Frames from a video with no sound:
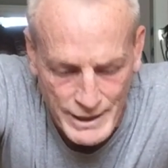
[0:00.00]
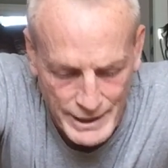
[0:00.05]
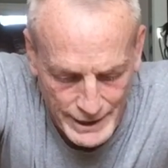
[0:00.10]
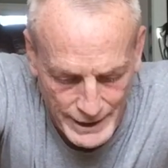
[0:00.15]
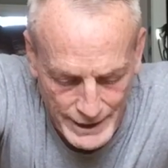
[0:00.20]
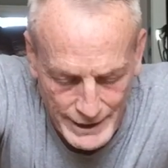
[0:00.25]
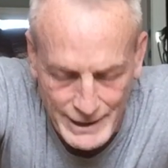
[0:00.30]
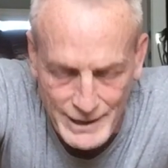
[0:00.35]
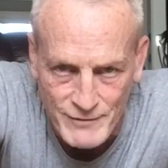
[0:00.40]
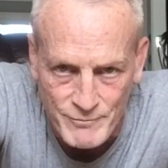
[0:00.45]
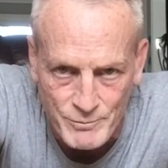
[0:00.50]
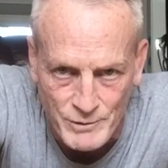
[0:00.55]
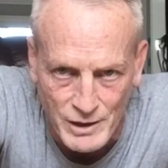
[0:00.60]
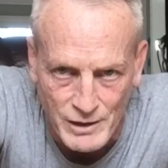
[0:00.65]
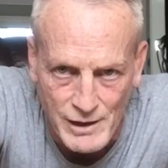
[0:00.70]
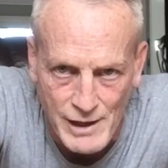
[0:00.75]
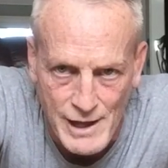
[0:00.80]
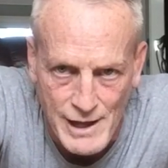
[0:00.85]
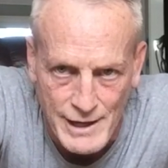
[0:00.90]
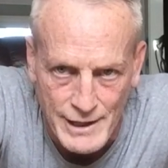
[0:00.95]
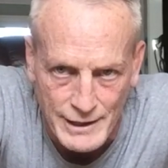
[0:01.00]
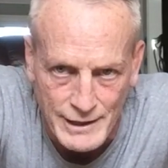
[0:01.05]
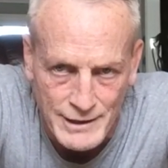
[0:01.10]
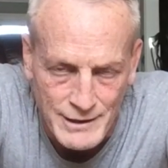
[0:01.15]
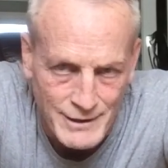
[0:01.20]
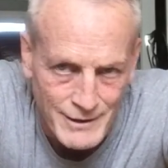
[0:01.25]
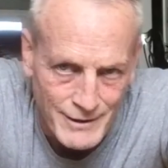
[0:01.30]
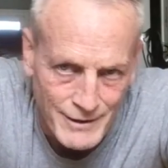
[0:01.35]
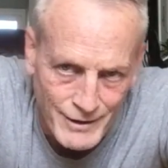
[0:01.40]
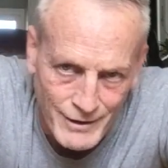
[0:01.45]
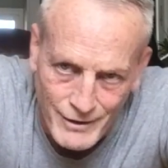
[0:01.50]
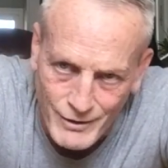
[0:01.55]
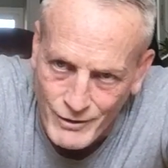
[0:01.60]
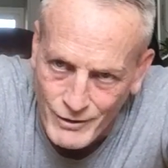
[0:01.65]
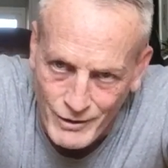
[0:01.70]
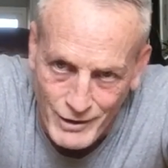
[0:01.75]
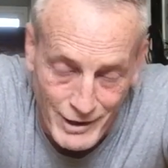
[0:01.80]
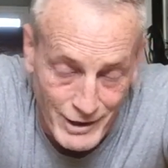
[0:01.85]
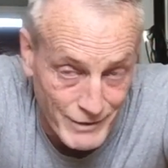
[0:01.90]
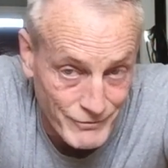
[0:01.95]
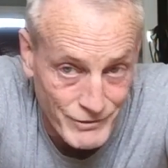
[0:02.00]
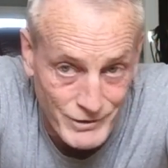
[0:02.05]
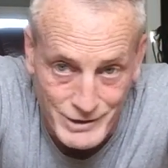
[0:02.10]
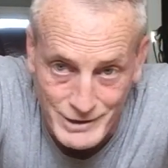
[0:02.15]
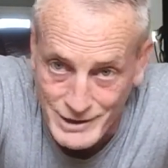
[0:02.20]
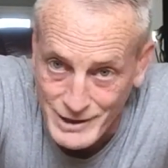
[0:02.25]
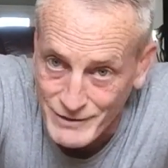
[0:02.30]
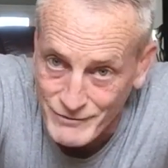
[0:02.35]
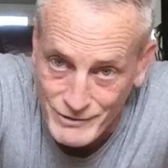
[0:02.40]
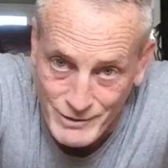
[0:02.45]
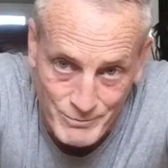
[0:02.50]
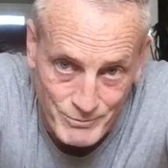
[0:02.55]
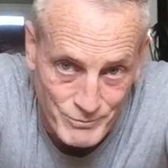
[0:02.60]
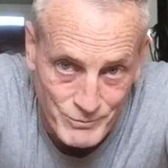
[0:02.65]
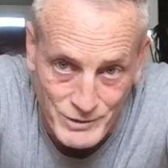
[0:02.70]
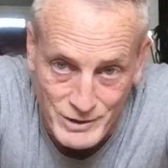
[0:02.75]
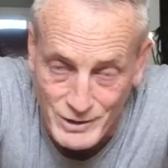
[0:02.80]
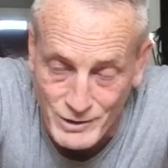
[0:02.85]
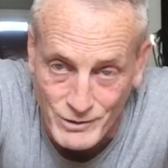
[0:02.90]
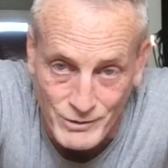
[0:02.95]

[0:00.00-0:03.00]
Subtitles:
and I give him the lock, I've already given him,